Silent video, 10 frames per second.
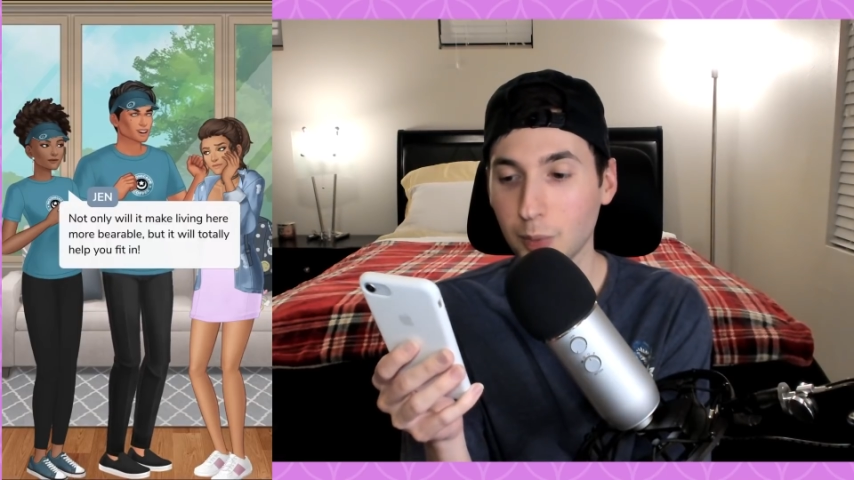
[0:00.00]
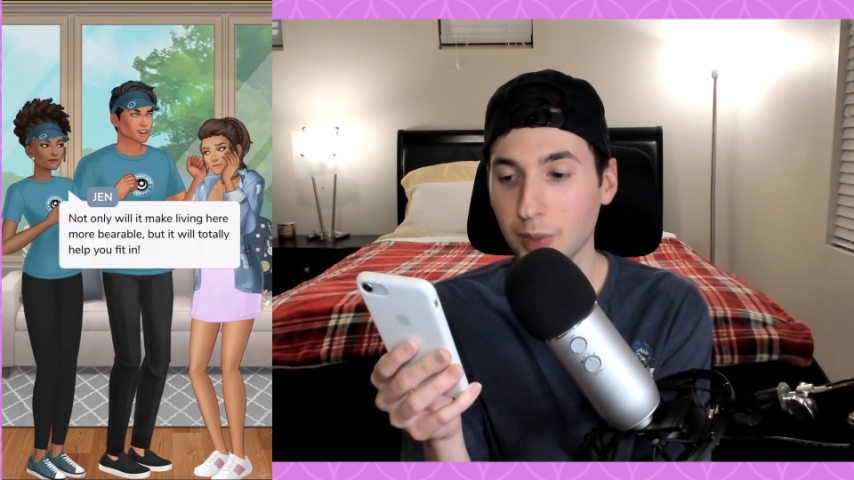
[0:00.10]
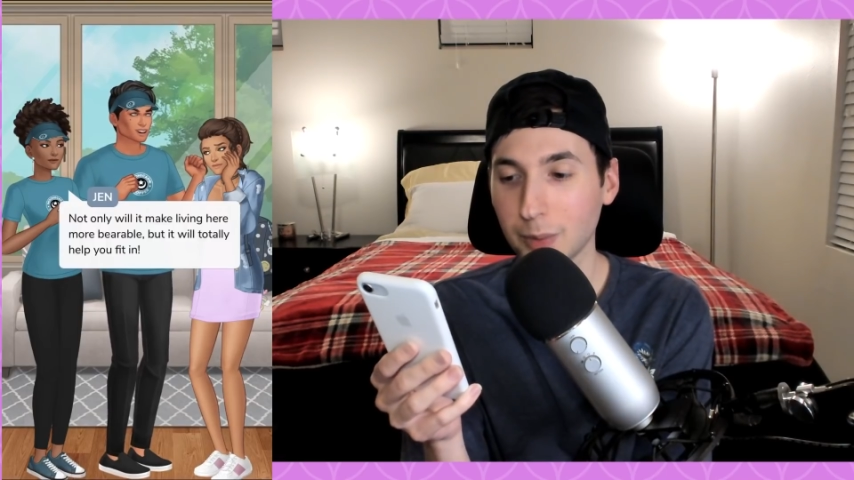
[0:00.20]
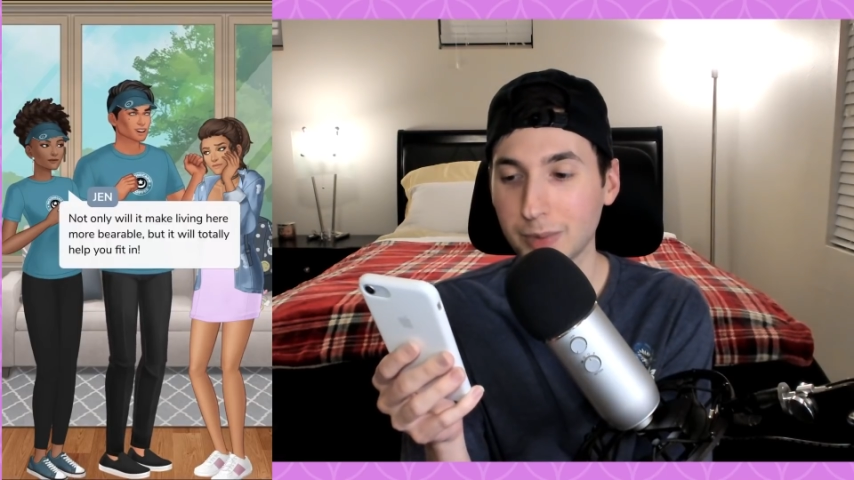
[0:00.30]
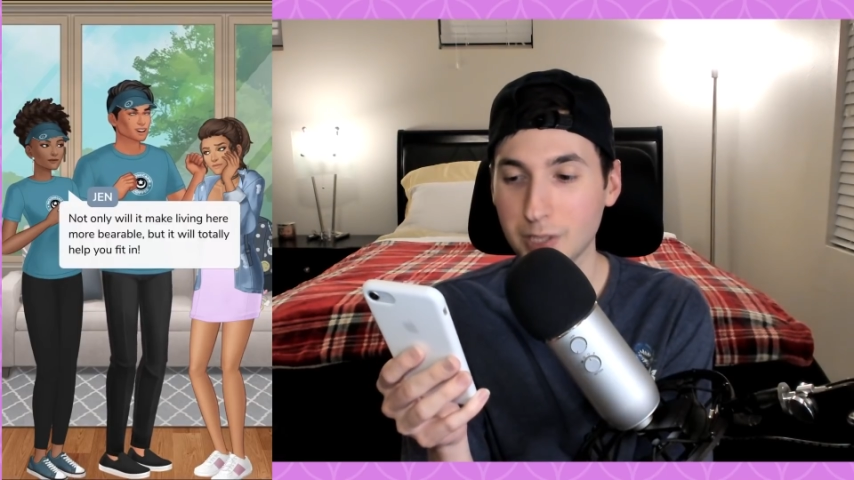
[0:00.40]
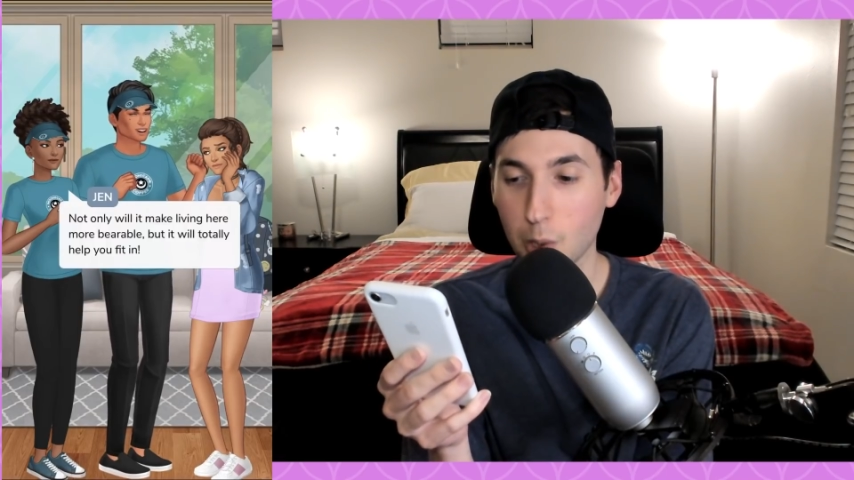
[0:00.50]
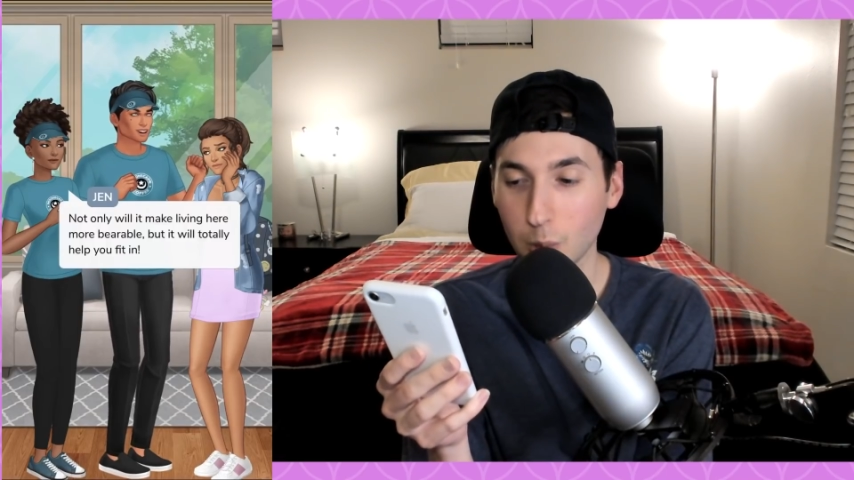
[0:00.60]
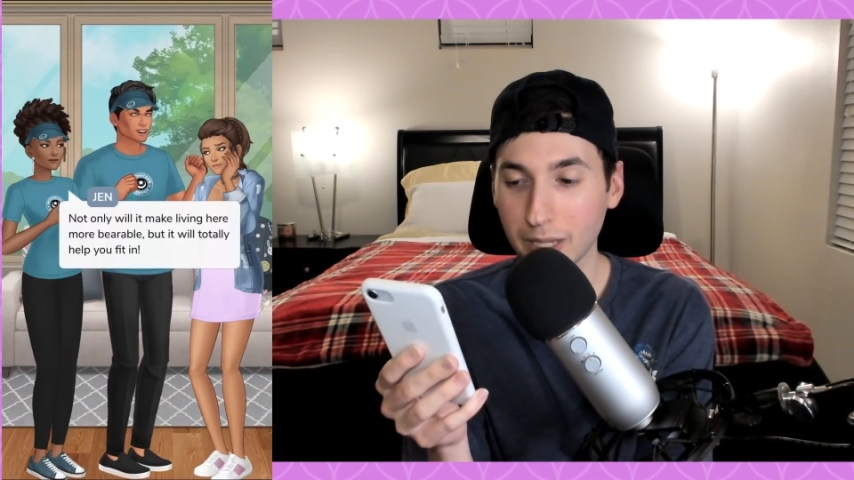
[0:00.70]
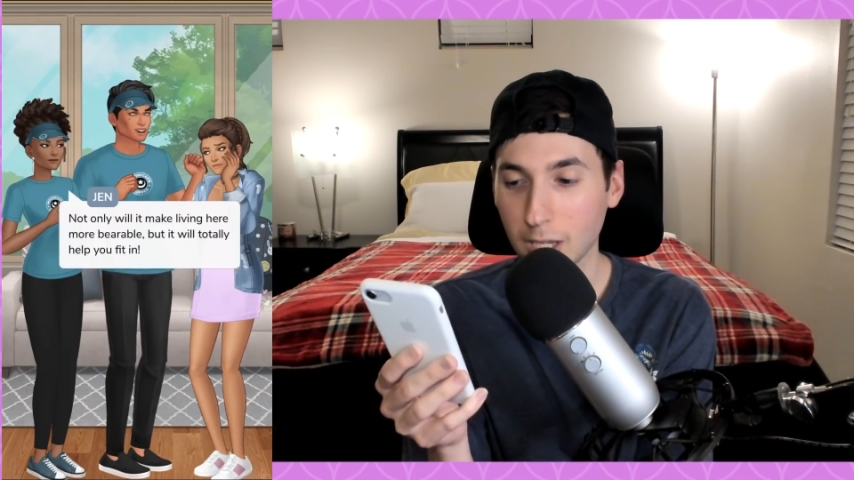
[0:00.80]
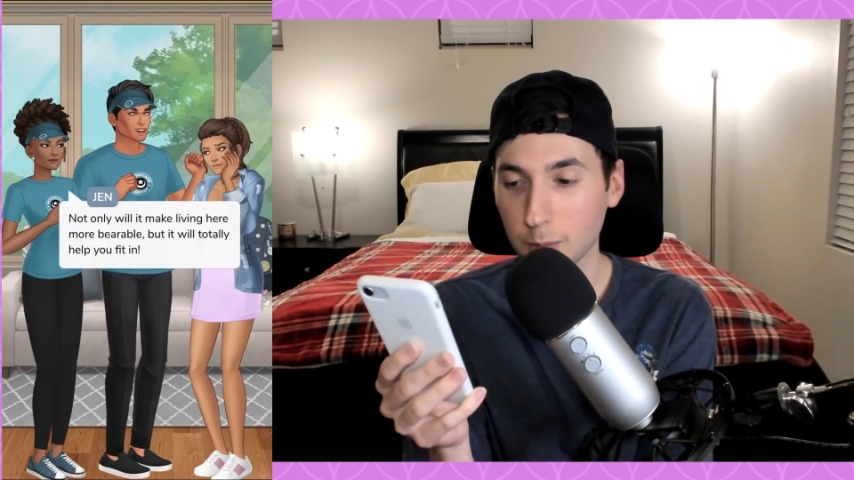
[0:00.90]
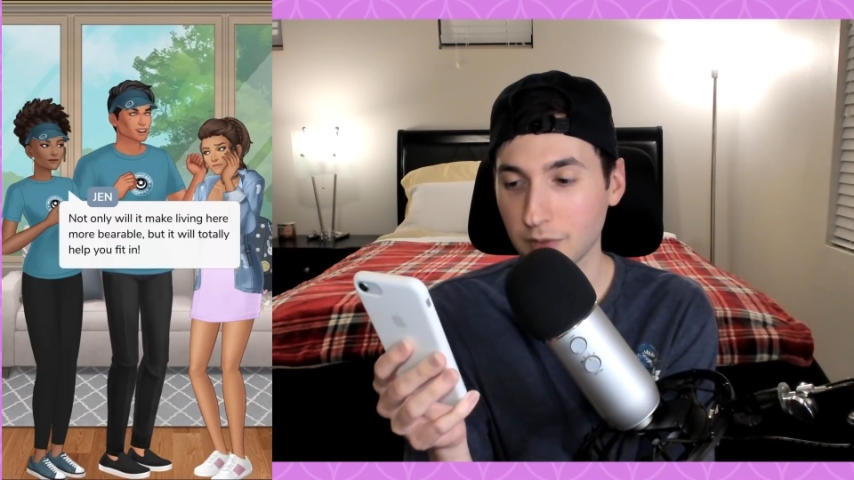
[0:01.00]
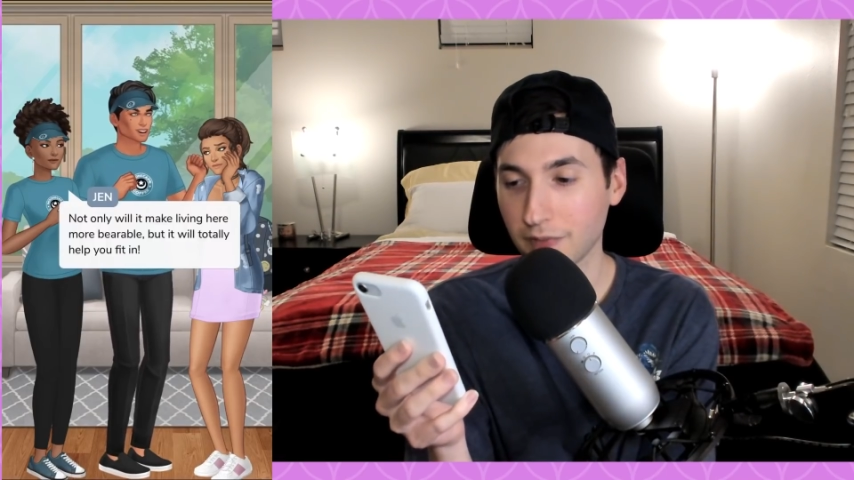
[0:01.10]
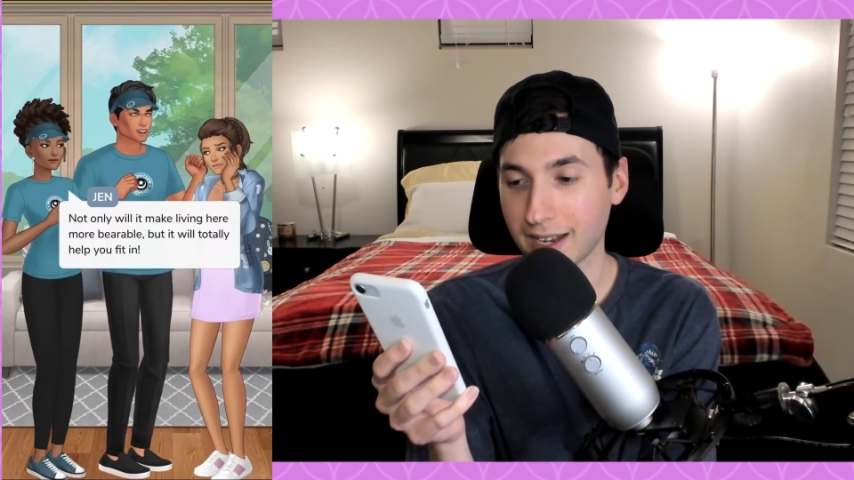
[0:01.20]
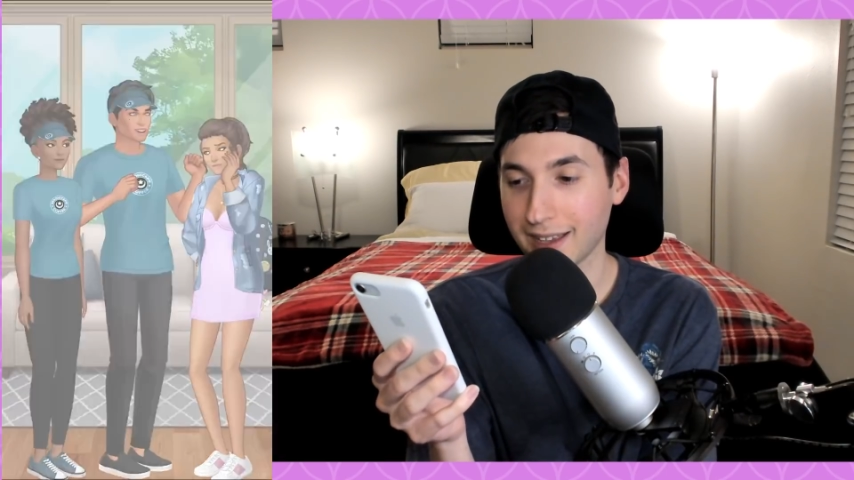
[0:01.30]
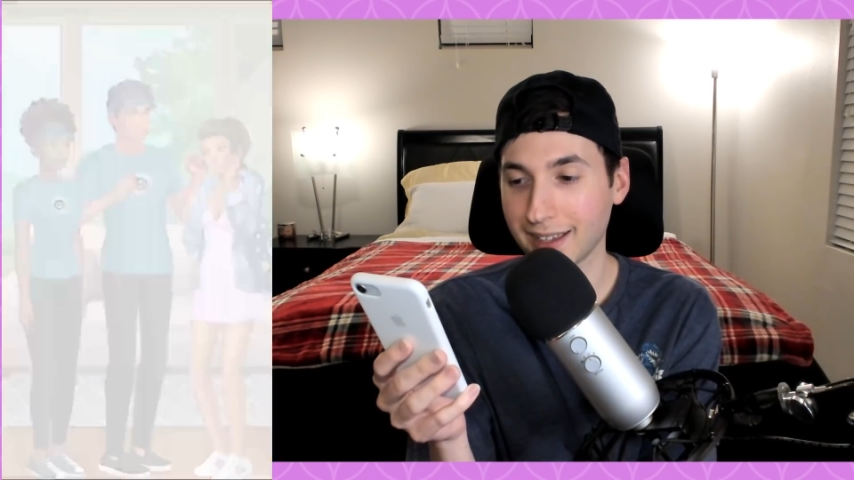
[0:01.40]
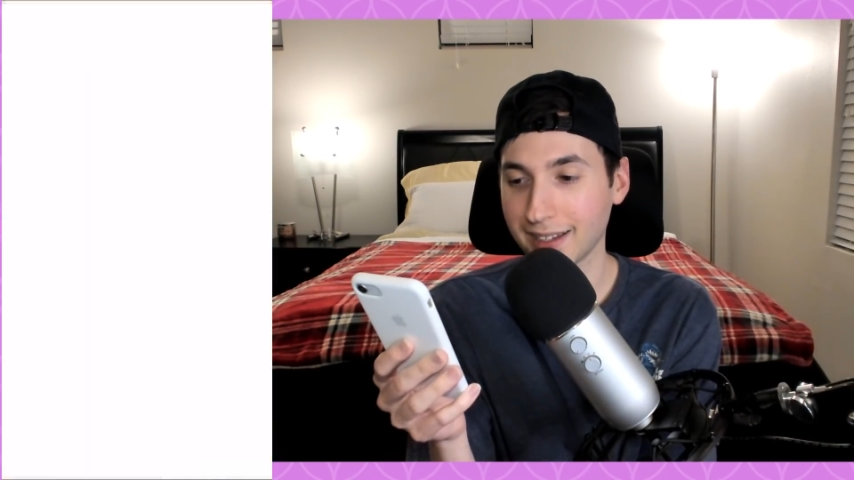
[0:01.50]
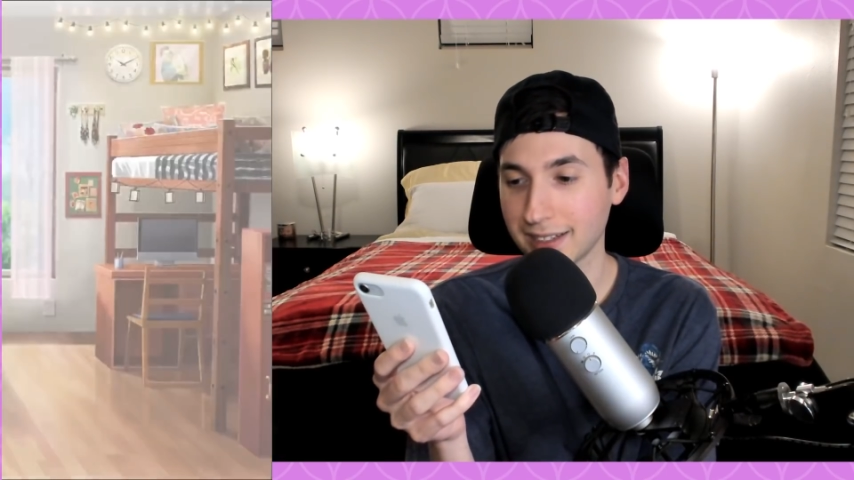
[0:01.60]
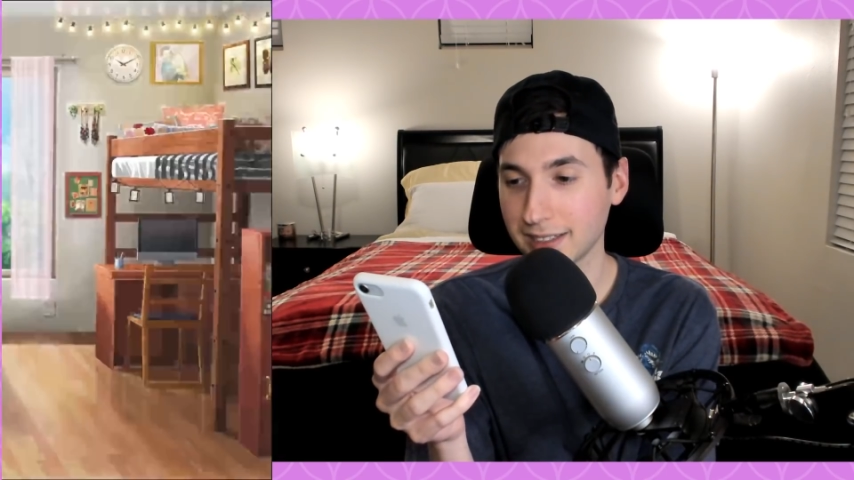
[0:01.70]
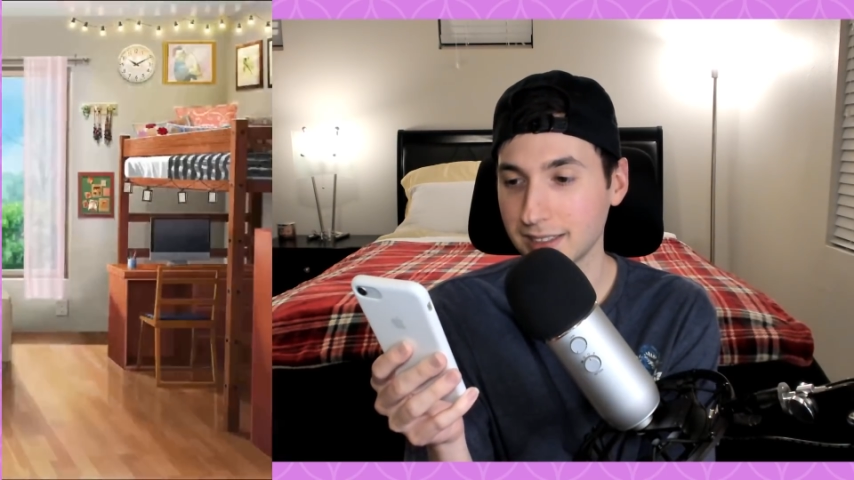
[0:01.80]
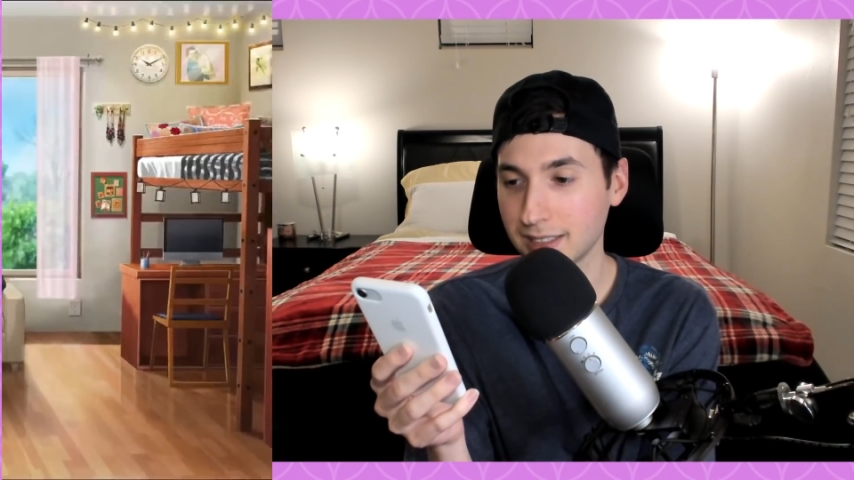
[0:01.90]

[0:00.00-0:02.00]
but it will totally help you fit in.